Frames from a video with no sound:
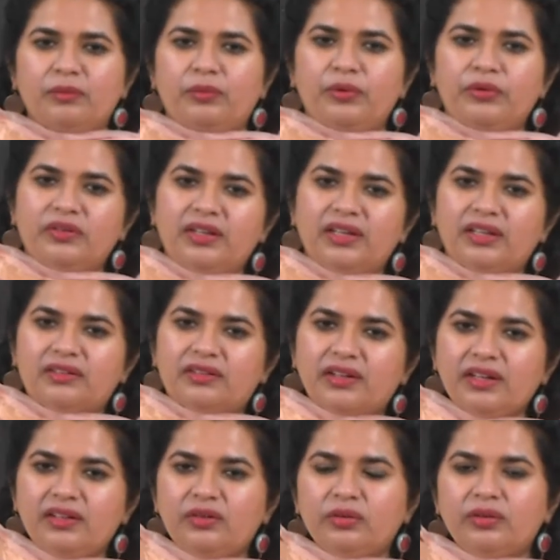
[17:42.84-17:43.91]
posing a
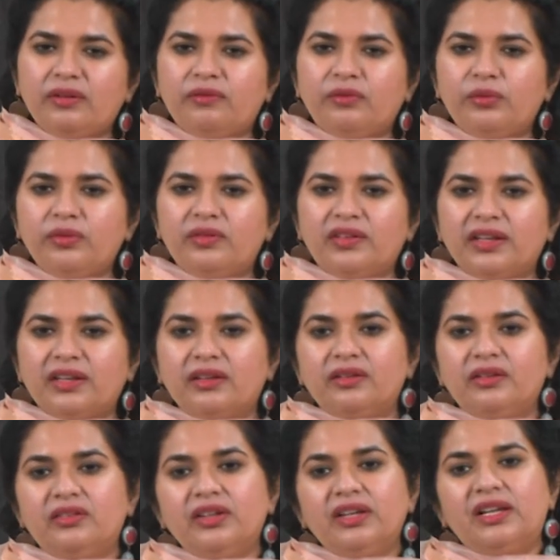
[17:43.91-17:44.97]
threat to the food
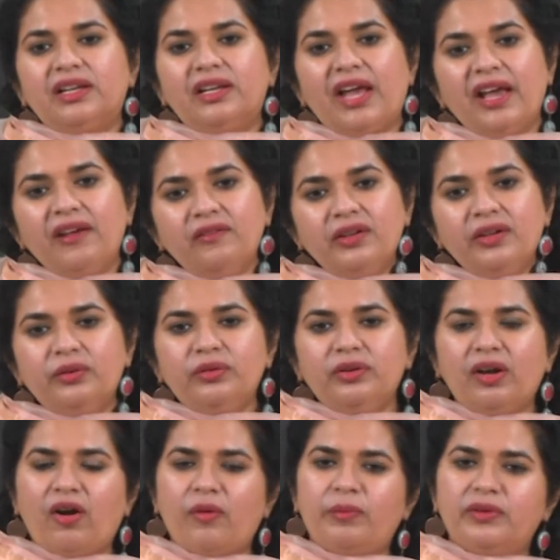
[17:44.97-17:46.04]
security and livelihood
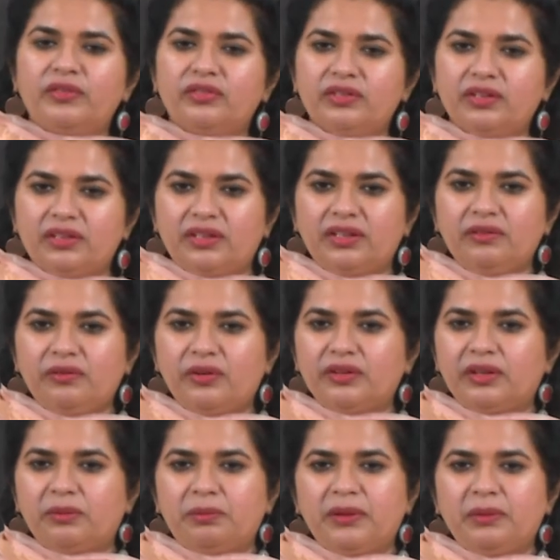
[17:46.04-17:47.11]
opportunity for
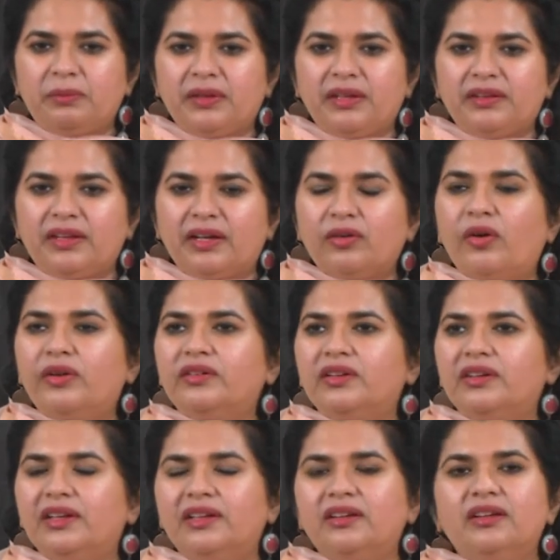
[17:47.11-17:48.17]
the people in the
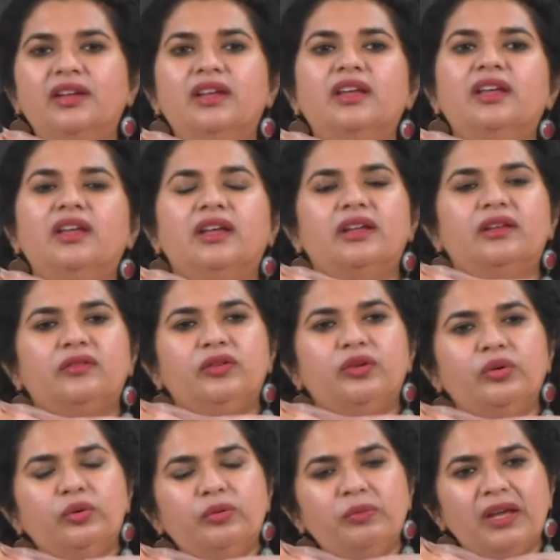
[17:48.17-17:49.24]
continent.
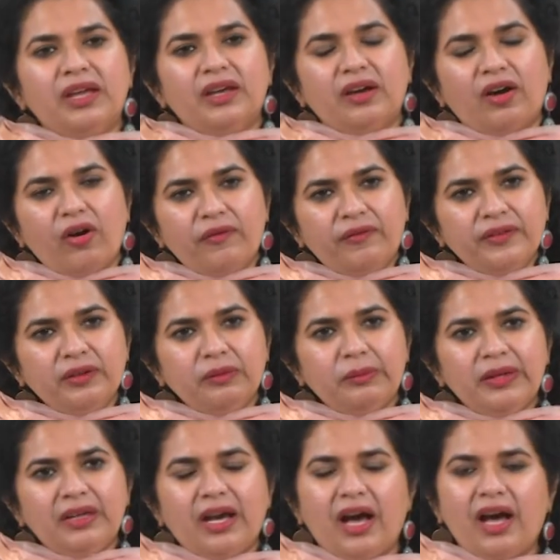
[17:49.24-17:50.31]
You may often
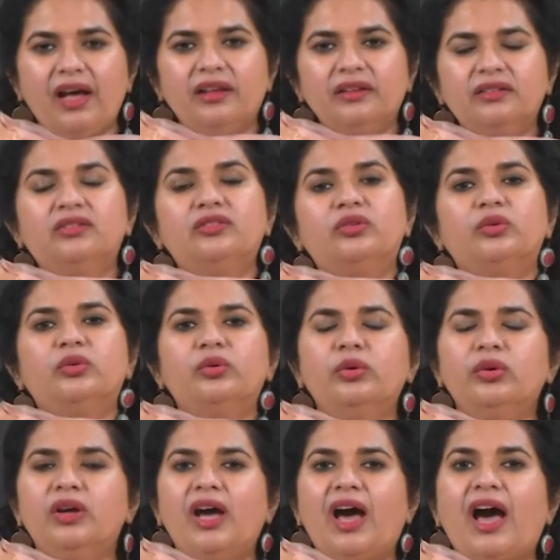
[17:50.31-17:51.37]
be asked to
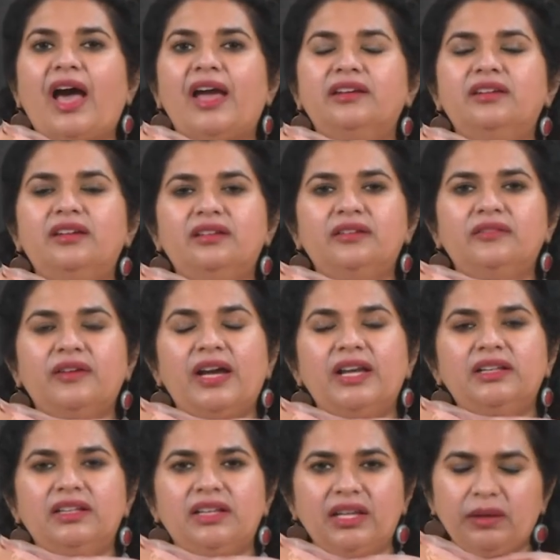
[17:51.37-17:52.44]
identify
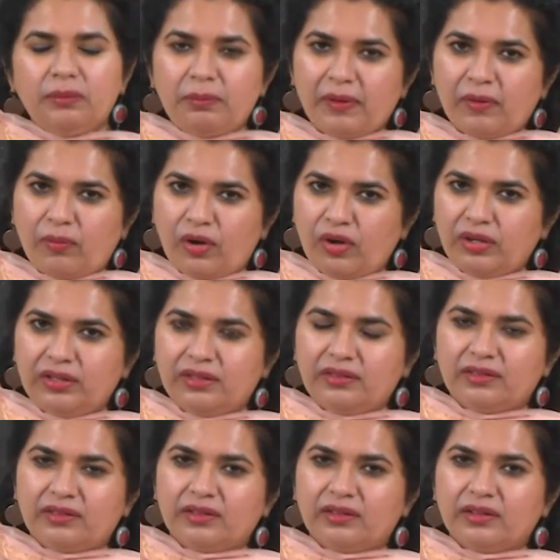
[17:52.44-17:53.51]
key
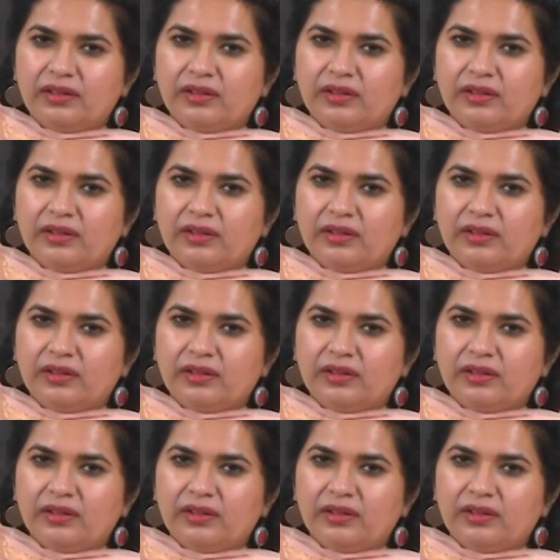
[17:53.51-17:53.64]
points